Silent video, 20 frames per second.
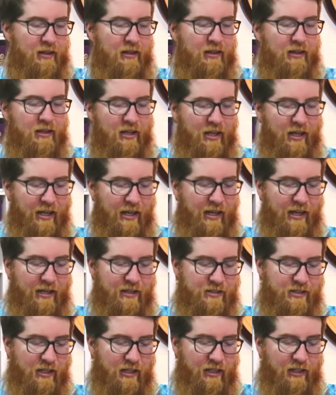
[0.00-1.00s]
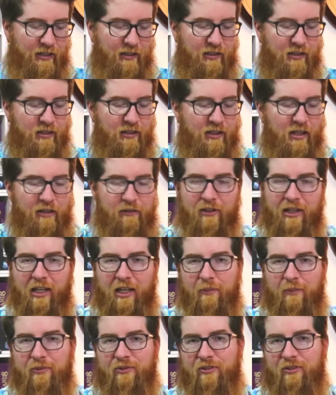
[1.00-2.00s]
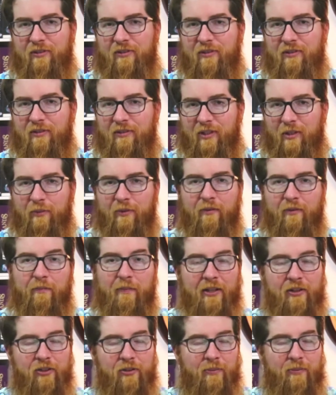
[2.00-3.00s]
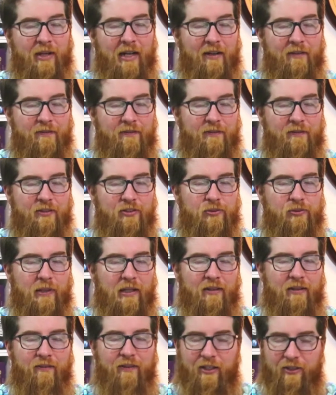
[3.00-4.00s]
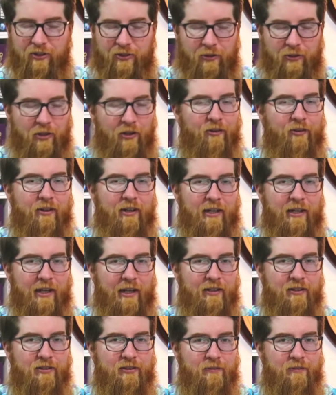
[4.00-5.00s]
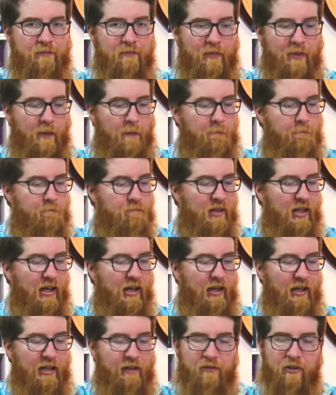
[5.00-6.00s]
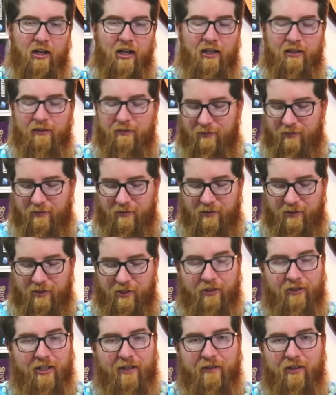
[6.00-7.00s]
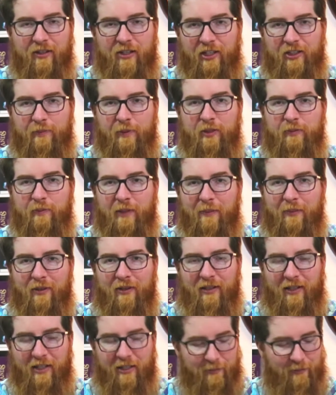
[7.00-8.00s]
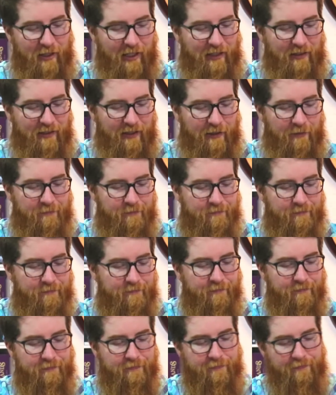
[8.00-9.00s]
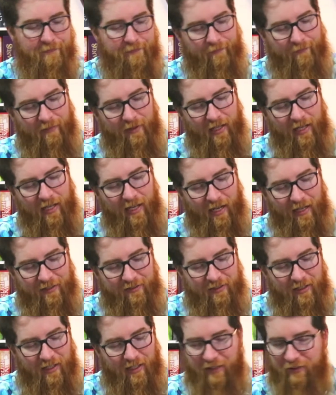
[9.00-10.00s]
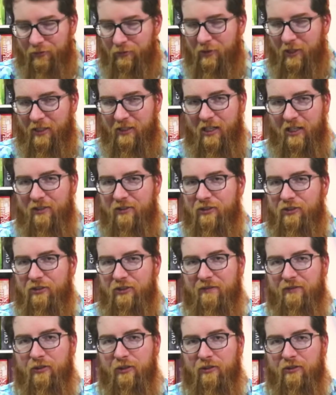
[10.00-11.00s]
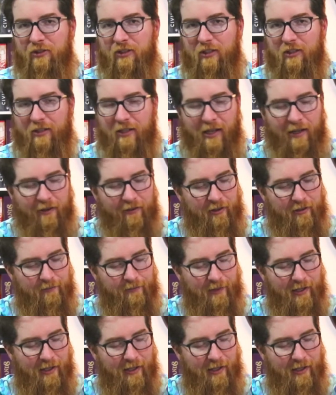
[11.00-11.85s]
And it really helps with mental math as well, if they can do it all in their heads. If not, give your kids a piece of paper and let them write it down. It's really not too difficult to learn either.